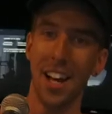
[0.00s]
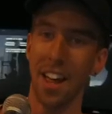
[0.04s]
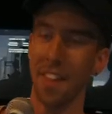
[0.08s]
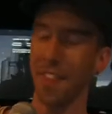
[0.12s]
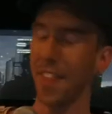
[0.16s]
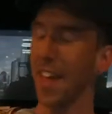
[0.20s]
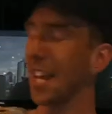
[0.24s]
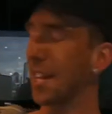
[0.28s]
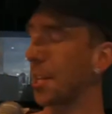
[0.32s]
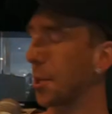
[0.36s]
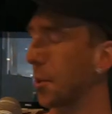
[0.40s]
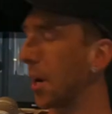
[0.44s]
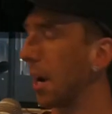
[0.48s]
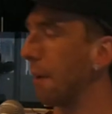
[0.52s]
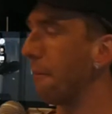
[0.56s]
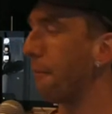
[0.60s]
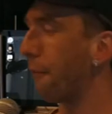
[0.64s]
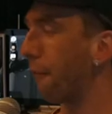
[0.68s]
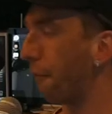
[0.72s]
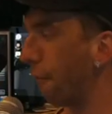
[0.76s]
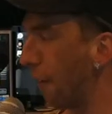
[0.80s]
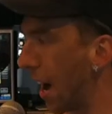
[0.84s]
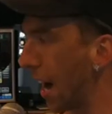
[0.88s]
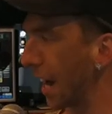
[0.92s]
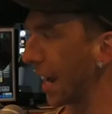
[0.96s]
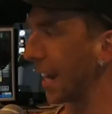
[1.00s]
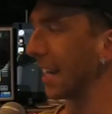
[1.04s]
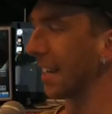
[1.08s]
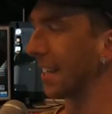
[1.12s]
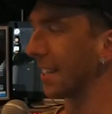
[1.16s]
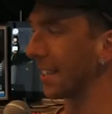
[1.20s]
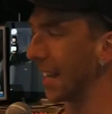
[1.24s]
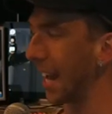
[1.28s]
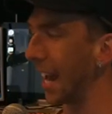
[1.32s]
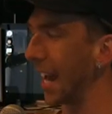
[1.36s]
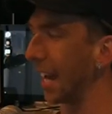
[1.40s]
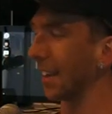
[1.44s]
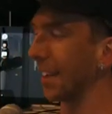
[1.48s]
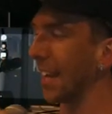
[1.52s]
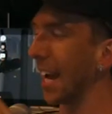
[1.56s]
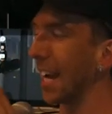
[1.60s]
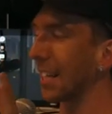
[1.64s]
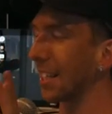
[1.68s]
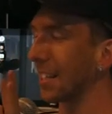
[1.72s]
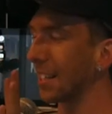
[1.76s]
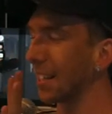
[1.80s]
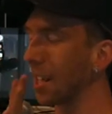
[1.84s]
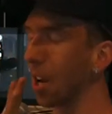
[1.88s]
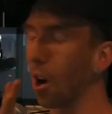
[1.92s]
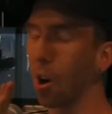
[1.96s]
That's what I'm fucking saying.
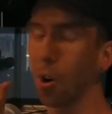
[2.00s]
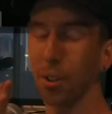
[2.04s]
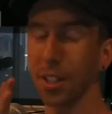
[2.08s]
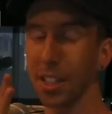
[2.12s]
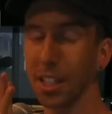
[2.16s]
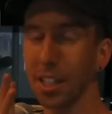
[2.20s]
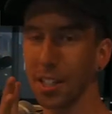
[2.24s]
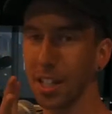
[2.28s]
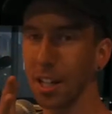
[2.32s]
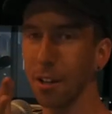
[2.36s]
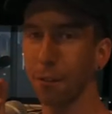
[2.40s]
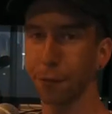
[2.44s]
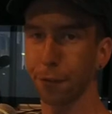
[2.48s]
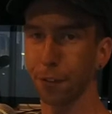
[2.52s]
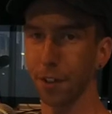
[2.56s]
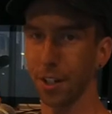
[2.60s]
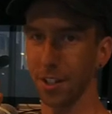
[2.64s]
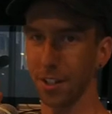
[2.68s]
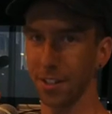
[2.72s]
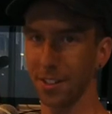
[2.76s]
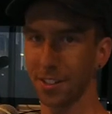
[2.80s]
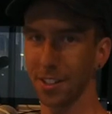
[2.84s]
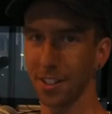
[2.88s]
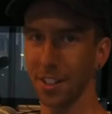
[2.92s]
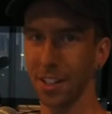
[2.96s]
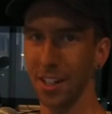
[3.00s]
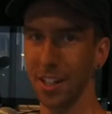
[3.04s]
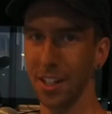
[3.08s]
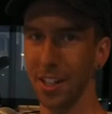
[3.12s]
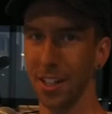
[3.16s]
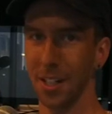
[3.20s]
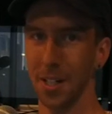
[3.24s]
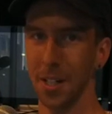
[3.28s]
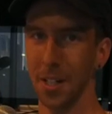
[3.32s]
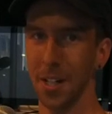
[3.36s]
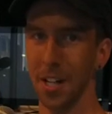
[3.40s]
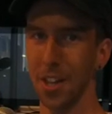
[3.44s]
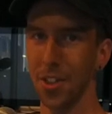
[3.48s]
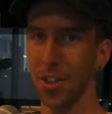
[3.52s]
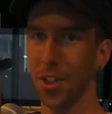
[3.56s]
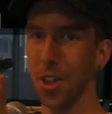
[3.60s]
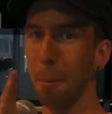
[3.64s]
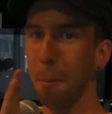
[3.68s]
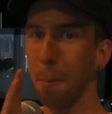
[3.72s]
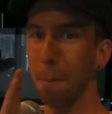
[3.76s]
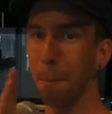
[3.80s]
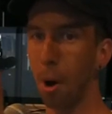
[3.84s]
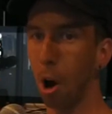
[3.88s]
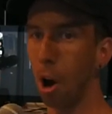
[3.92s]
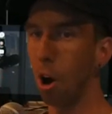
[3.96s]
That's the only difference. The
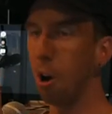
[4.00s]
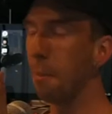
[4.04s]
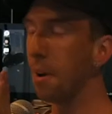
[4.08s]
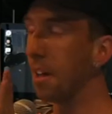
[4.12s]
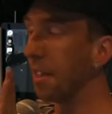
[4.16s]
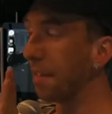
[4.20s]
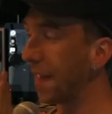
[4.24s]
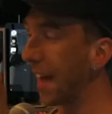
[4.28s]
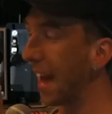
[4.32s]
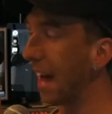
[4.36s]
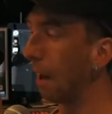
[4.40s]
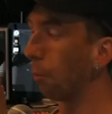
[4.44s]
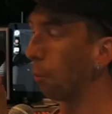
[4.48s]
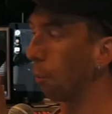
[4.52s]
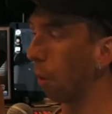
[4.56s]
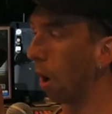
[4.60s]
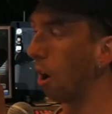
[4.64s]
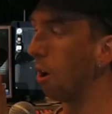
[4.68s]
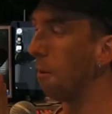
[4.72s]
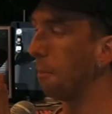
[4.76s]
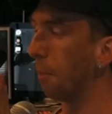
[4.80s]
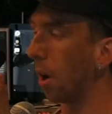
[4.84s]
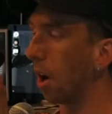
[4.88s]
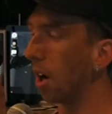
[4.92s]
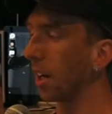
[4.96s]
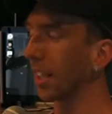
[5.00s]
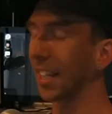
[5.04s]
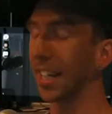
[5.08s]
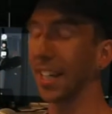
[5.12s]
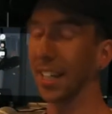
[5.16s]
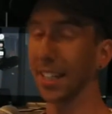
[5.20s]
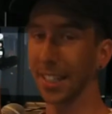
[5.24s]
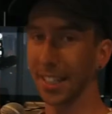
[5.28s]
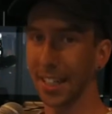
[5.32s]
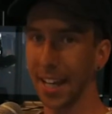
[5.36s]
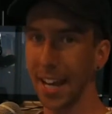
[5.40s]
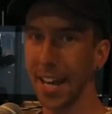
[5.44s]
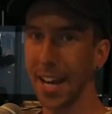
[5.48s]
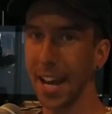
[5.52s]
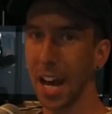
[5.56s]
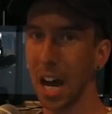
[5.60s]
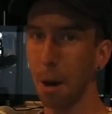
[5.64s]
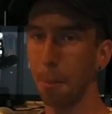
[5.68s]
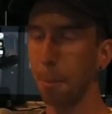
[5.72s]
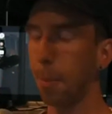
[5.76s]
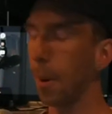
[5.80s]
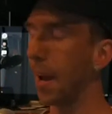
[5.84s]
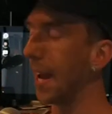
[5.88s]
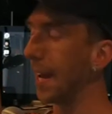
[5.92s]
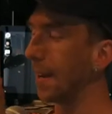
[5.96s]
moment that robot can get
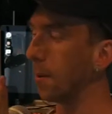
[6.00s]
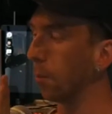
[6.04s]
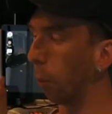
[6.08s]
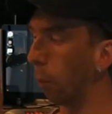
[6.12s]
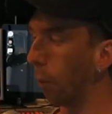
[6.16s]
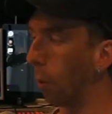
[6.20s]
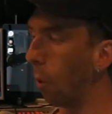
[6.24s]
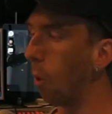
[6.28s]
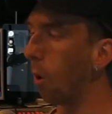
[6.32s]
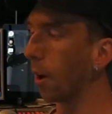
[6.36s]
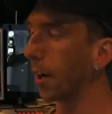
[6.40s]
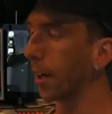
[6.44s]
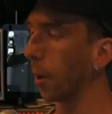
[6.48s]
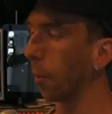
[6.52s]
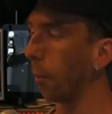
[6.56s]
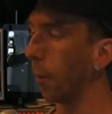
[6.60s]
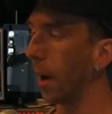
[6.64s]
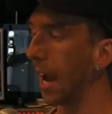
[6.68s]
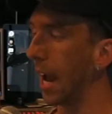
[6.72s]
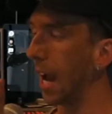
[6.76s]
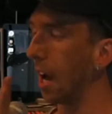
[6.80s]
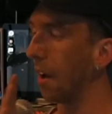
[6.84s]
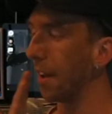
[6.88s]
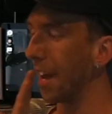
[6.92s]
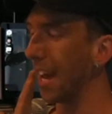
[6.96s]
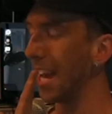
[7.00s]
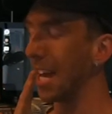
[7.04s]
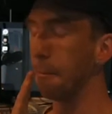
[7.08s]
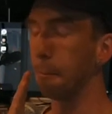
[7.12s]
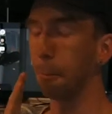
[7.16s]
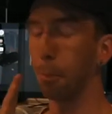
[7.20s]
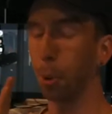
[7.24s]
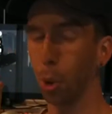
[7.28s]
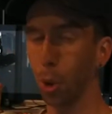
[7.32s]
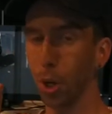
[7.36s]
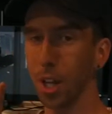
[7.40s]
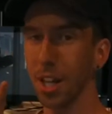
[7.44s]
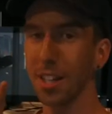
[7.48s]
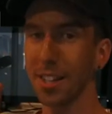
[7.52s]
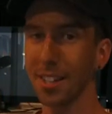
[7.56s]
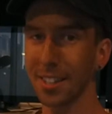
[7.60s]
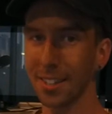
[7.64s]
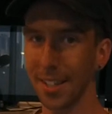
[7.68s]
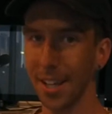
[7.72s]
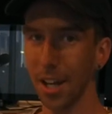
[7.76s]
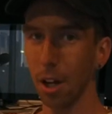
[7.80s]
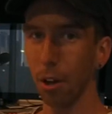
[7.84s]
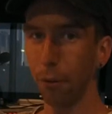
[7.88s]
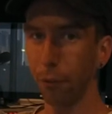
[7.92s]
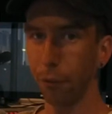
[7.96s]
up and walk around and put
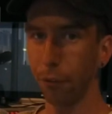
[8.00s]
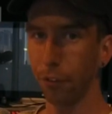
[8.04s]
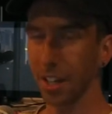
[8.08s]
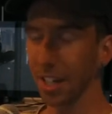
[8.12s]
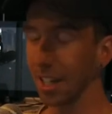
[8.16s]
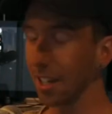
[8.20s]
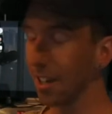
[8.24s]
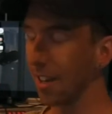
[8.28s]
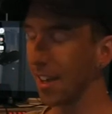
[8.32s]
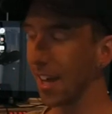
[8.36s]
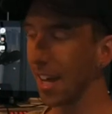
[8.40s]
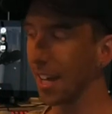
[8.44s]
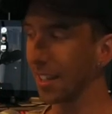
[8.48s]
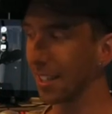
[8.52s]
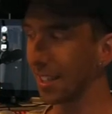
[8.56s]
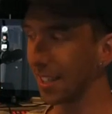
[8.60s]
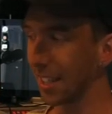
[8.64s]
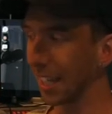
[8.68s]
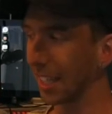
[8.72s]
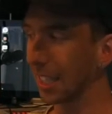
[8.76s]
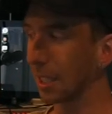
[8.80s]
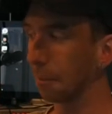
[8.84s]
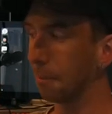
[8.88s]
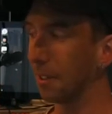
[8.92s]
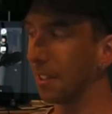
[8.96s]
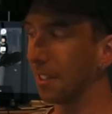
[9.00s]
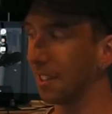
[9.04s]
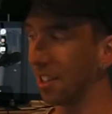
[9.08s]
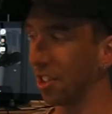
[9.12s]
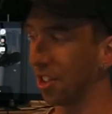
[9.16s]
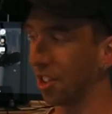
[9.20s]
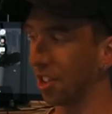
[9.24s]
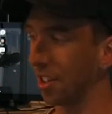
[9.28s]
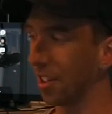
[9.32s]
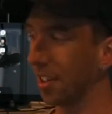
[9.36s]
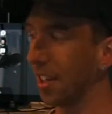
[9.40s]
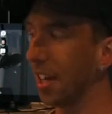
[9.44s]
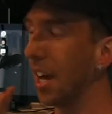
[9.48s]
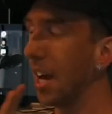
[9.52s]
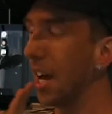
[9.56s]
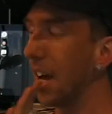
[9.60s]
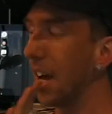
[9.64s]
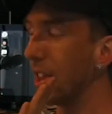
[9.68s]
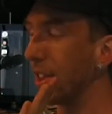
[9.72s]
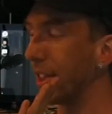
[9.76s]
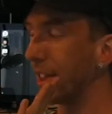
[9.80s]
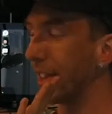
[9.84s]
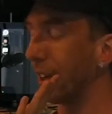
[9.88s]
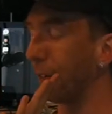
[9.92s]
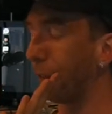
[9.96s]
itself into that sex position,
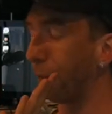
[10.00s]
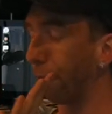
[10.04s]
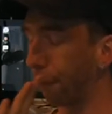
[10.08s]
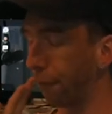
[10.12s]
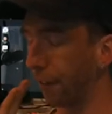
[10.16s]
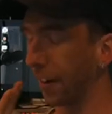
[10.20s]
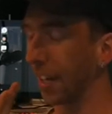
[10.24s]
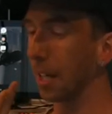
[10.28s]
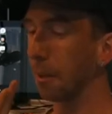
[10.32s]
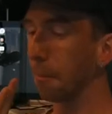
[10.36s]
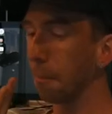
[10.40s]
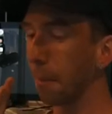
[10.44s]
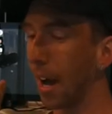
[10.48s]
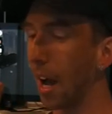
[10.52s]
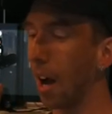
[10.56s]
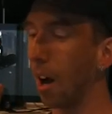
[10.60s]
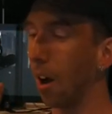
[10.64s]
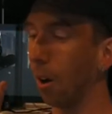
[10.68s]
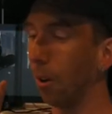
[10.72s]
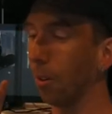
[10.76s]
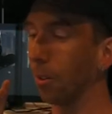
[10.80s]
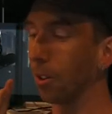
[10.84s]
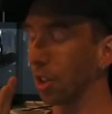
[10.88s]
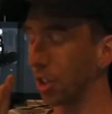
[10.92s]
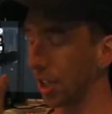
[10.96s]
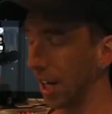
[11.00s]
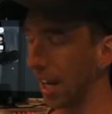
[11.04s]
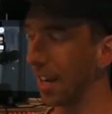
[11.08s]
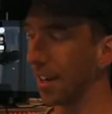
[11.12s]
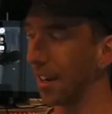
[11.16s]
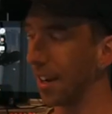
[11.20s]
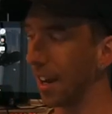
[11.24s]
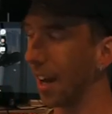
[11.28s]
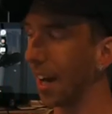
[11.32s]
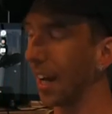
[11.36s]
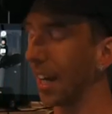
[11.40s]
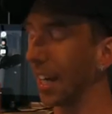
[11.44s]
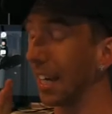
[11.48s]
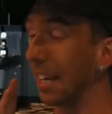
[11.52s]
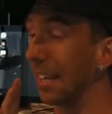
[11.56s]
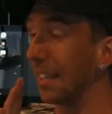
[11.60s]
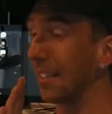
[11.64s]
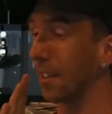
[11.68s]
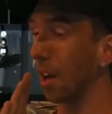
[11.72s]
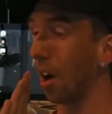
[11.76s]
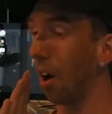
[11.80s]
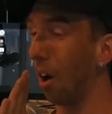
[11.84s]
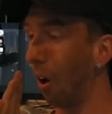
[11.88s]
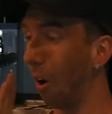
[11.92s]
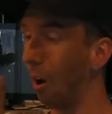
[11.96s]
the female gender
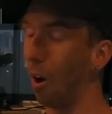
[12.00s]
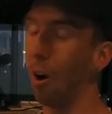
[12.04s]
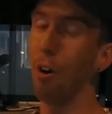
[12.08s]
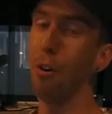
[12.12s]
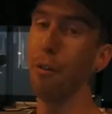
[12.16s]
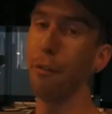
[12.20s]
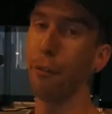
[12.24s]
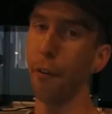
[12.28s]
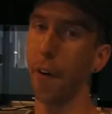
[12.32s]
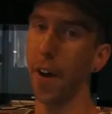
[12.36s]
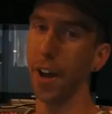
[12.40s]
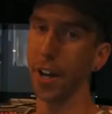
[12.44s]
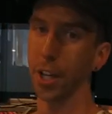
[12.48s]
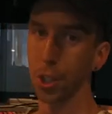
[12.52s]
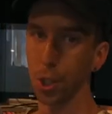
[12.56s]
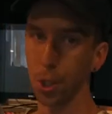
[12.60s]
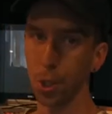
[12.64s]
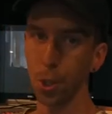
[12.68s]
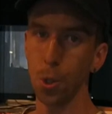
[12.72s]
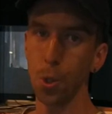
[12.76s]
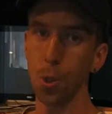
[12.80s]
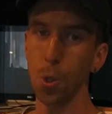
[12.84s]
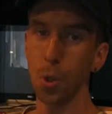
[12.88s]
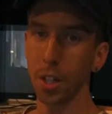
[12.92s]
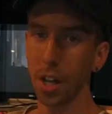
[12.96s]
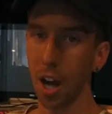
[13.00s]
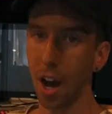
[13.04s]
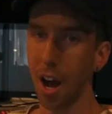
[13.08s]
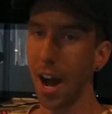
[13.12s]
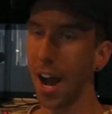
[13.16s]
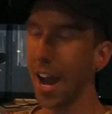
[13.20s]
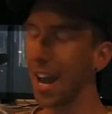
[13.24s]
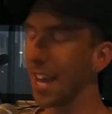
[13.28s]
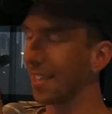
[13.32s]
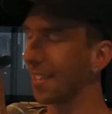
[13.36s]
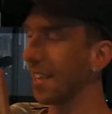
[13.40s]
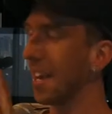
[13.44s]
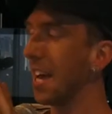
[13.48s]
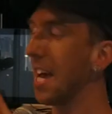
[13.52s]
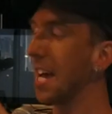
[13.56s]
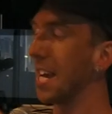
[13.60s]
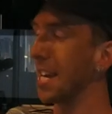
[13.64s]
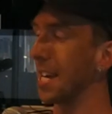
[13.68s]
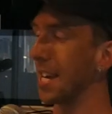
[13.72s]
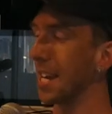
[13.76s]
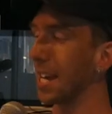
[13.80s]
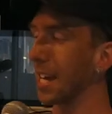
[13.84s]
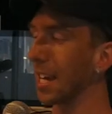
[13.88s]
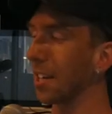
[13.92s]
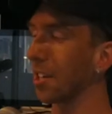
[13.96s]
is over. You guys
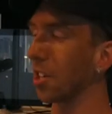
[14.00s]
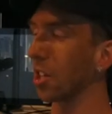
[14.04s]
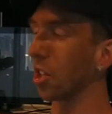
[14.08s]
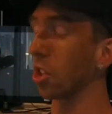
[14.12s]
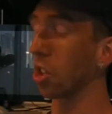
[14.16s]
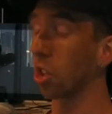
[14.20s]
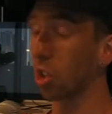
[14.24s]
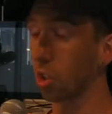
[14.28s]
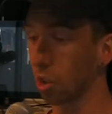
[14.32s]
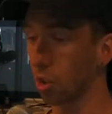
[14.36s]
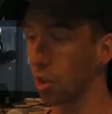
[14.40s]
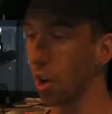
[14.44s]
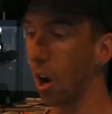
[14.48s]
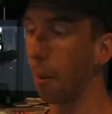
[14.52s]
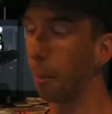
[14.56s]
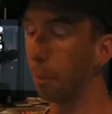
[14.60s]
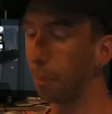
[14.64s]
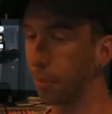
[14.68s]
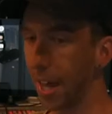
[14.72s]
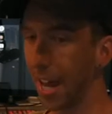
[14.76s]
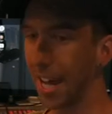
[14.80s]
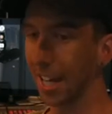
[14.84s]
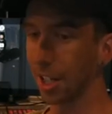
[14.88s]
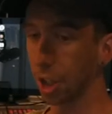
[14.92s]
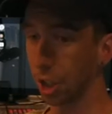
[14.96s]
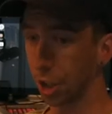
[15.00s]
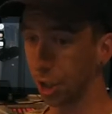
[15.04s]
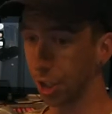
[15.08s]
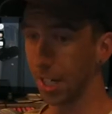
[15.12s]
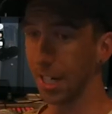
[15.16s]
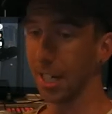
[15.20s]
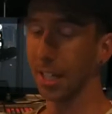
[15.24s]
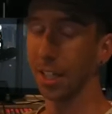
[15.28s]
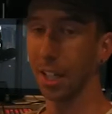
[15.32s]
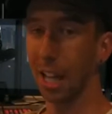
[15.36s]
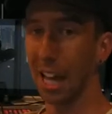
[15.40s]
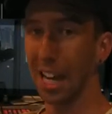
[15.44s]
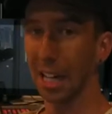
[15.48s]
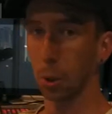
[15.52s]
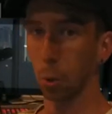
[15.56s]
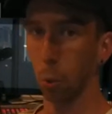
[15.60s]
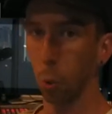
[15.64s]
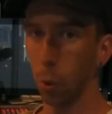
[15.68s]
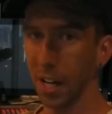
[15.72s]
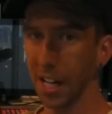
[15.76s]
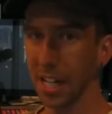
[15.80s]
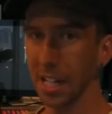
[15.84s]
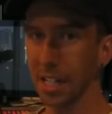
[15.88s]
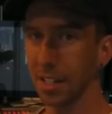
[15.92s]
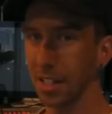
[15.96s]
need to stop that shit like
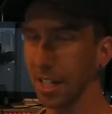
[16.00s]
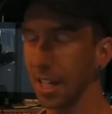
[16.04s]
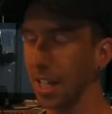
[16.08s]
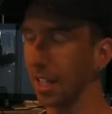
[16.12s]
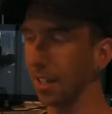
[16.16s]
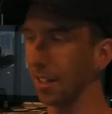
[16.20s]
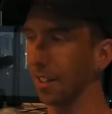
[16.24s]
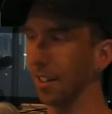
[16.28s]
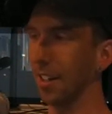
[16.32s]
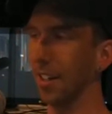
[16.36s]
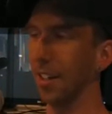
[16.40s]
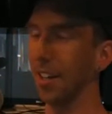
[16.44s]
we did.